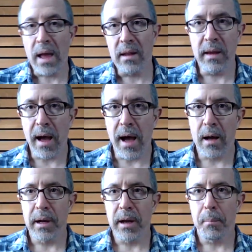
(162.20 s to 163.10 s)
the
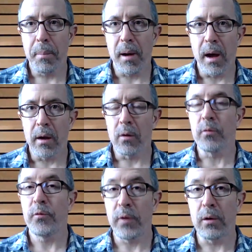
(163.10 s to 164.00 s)
Ottoman Empire,
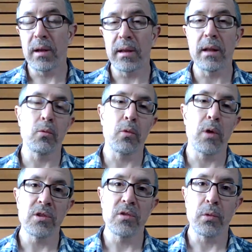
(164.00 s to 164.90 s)
fearing that the
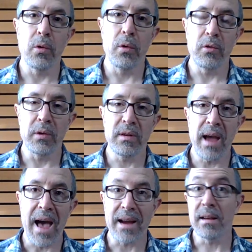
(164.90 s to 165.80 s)
Russians were going to
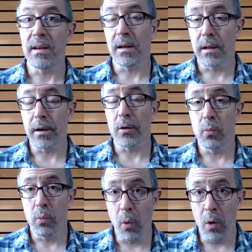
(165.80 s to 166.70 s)
attack, declared
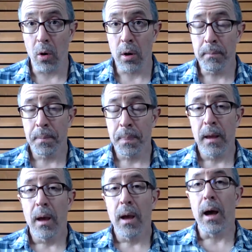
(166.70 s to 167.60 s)
war,
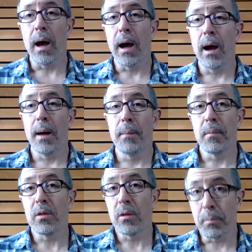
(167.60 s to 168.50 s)

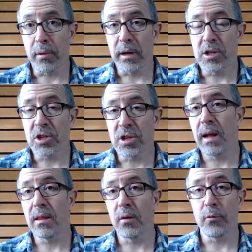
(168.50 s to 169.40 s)
the British and
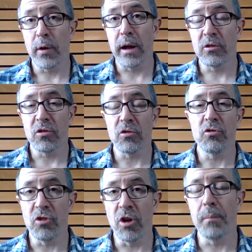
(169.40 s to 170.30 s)
the French
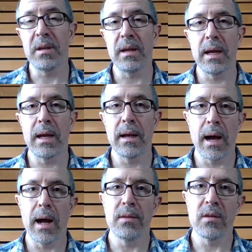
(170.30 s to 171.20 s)
jumped in
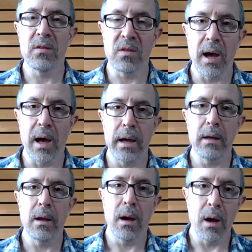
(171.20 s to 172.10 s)
on the side
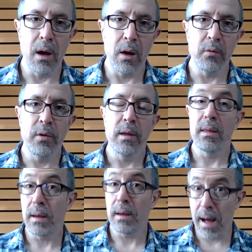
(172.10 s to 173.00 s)
of
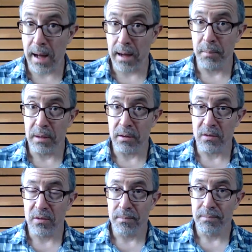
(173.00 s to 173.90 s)
the
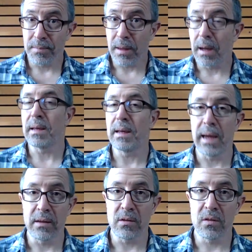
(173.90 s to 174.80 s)
Ottomans
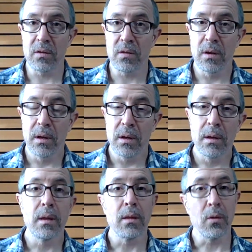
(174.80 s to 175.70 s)
against
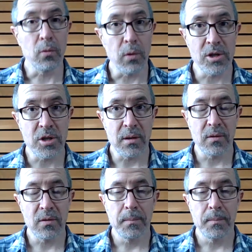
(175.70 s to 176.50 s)
the Russians.